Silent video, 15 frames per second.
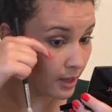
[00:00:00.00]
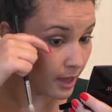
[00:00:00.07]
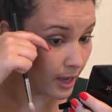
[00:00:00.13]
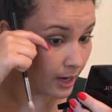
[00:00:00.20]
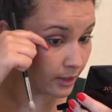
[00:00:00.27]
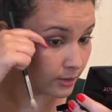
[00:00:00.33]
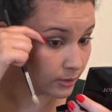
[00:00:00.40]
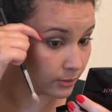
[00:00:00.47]

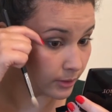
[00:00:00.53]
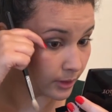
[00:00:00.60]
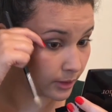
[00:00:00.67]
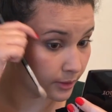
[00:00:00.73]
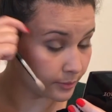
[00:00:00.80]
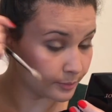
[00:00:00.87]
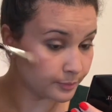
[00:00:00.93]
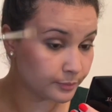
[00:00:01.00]

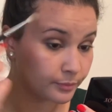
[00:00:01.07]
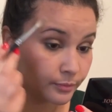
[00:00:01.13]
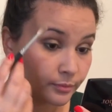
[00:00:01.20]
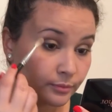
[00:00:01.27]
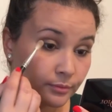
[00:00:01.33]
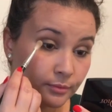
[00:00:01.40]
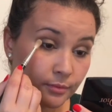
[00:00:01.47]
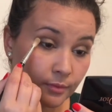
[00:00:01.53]
actually
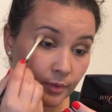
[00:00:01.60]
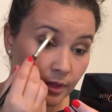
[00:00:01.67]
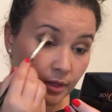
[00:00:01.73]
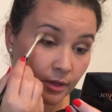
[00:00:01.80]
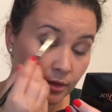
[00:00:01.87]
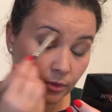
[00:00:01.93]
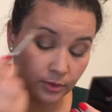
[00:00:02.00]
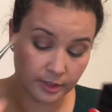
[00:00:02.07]

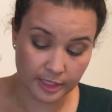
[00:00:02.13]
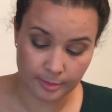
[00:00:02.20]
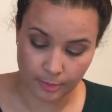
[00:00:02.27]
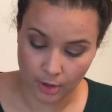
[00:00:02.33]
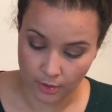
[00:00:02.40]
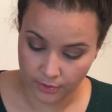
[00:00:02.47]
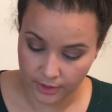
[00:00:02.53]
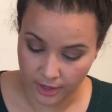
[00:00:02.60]
using up
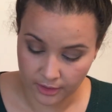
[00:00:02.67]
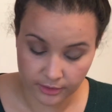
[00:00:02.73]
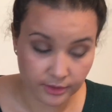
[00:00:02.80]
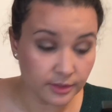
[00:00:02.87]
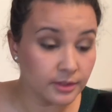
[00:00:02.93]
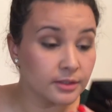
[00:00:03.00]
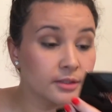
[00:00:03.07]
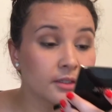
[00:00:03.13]
all the
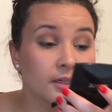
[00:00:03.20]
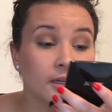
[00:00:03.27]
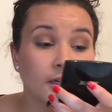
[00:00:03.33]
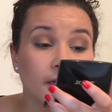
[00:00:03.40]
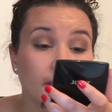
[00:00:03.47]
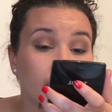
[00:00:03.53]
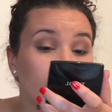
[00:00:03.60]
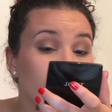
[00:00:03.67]
colors,
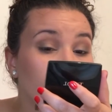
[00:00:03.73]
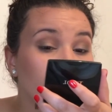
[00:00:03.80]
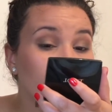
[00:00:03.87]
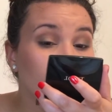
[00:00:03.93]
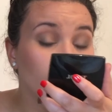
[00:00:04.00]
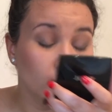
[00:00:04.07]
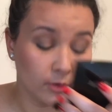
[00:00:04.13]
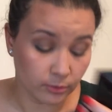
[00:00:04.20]

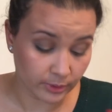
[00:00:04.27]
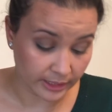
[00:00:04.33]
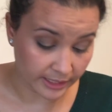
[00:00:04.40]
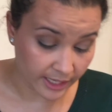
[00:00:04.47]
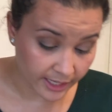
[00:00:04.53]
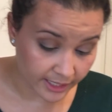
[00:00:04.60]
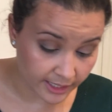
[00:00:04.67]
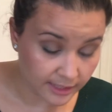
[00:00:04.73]
even though they're really
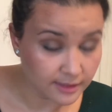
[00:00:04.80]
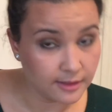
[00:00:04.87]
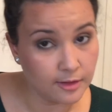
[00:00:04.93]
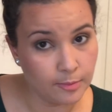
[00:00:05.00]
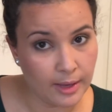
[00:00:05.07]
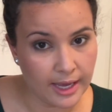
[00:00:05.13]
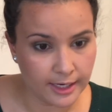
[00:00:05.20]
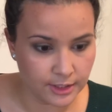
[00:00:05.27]
nice and
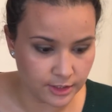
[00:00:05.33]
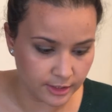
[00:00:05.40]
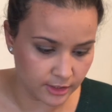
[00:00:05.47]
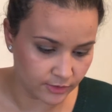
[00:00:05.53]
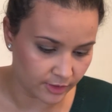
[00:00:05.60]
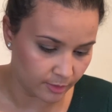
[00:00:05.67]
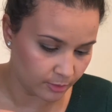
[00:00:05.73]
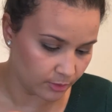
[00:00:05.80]
the packaging
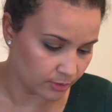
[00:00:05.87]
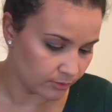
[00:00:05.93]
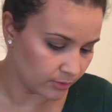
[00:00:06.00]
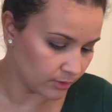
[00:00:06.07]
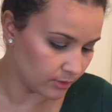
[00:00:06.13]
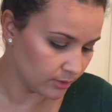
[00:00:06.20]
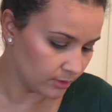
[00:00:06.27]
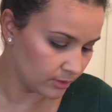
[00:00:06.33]
is very
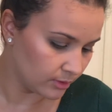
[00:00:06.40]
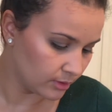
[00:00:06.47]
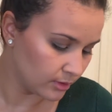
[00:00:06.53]
beautiful.